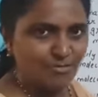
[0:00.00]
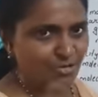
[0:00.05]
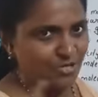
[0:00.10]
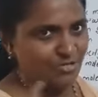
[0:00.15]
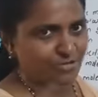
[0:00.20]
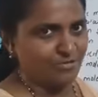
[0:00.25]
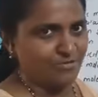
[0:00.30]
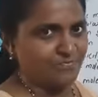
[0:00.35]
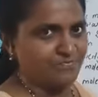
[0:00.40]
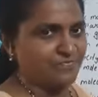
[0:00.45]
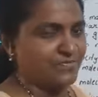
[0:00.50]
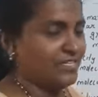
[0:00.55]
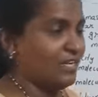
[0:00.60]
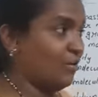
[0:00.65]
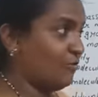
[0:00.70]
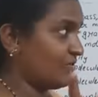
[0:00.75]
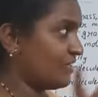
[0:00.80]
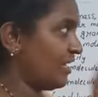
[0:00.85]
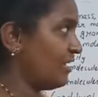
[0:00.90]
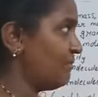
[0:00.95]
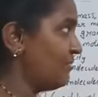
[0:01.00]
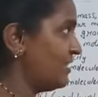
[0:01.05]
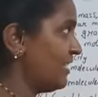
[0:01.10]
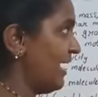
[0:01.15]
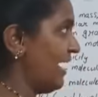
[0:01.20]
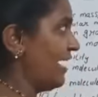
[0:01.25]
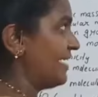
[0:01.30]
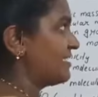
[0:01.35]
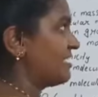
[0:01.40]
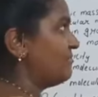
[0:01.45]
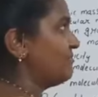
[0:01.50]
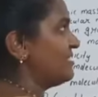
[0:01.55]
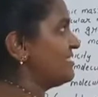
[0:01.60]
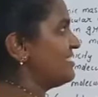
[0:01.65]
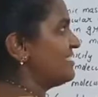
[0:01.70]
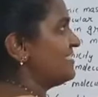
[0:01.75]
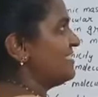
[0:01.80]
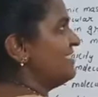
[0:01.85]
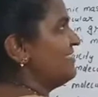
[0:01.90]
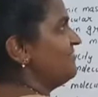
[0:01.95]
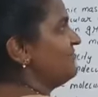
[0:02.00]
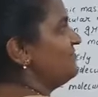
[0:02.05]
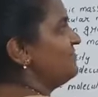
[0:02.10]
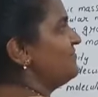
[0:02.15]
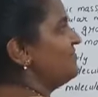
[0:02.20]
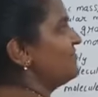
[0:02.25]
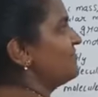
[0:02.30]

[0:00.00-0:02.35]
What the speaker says: molecule. Now tell me the atomicity.